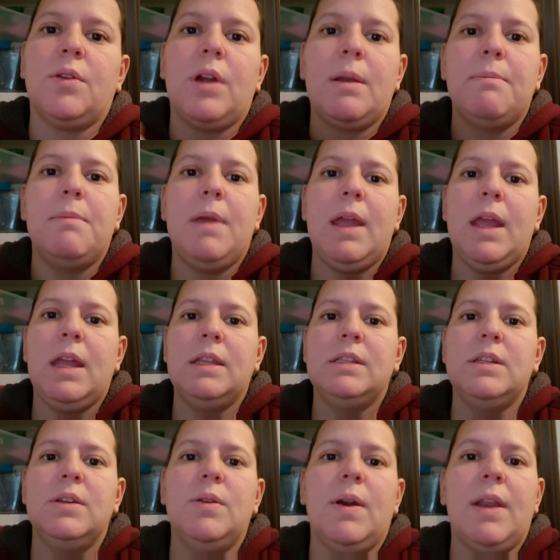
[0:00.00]
or I may
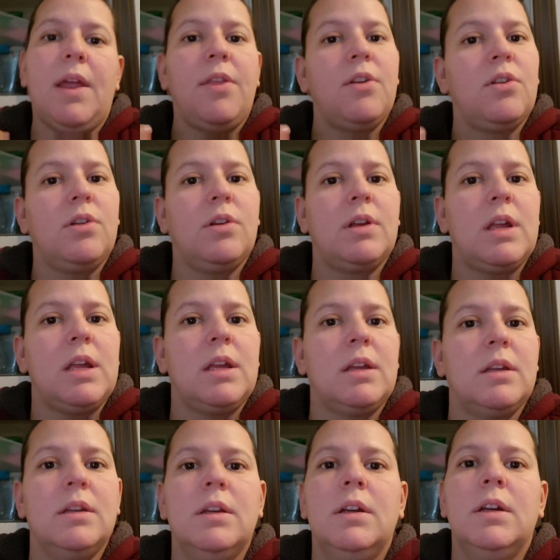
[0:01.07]
do another
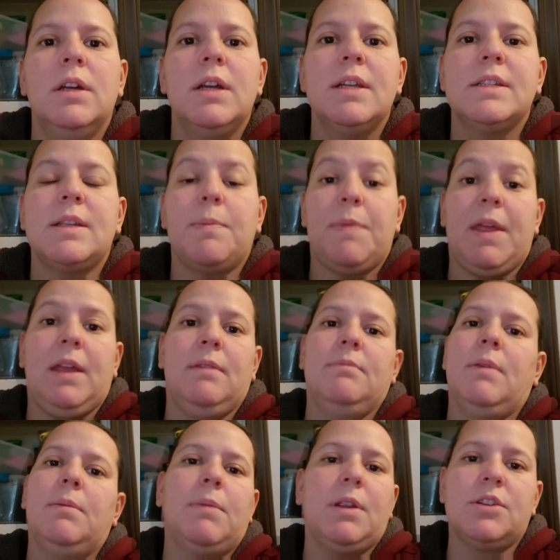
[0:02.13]
cooking something.
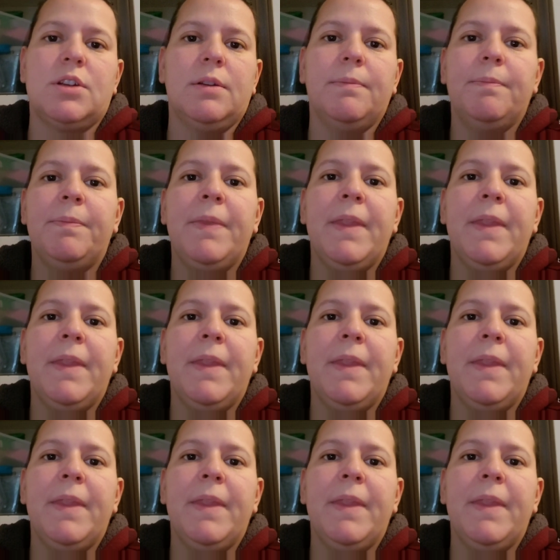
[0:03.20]
I'm not sure.